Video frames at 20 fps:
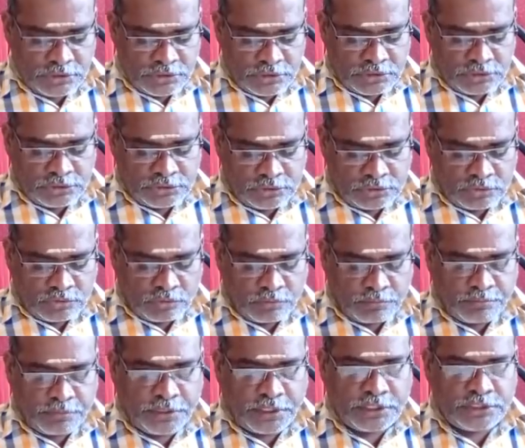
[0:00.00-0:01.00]
the top
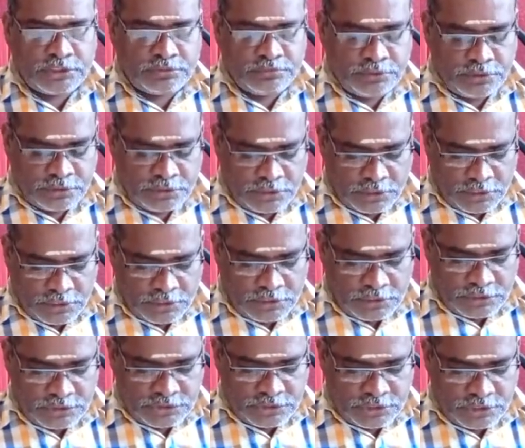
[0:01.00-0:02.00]
management and the
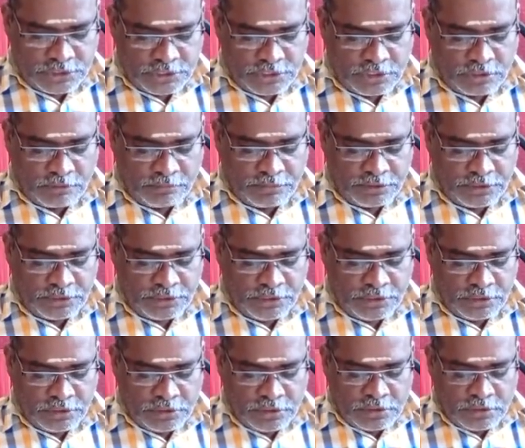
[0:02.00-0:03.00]
steering committee,
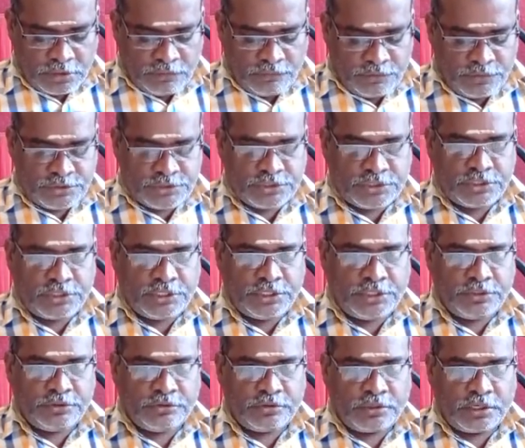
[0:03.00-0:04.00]

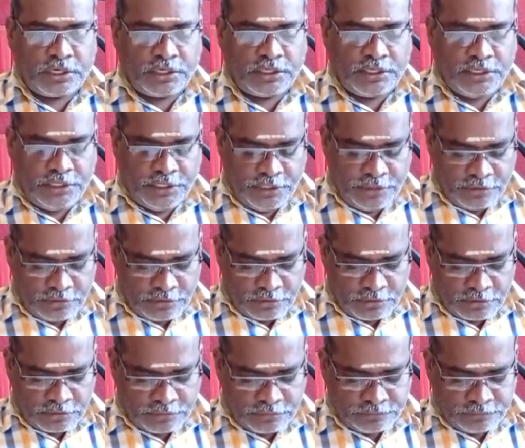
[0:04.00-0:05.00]
facilitator and leader
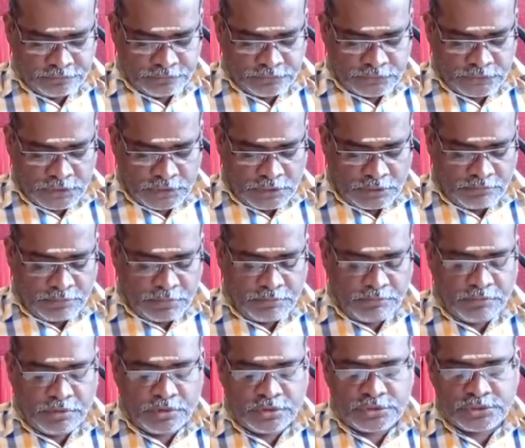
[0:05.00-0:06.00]
and
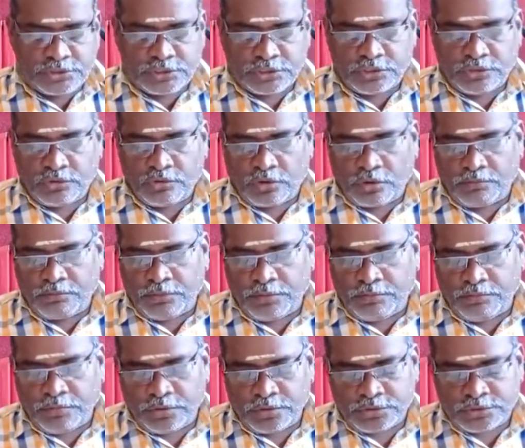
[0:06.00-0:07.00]
members and
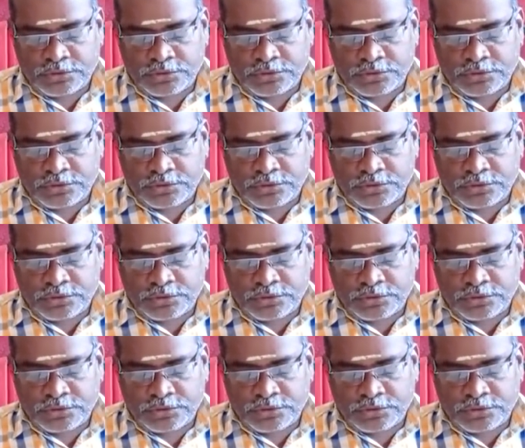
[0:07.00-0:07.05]
non-members.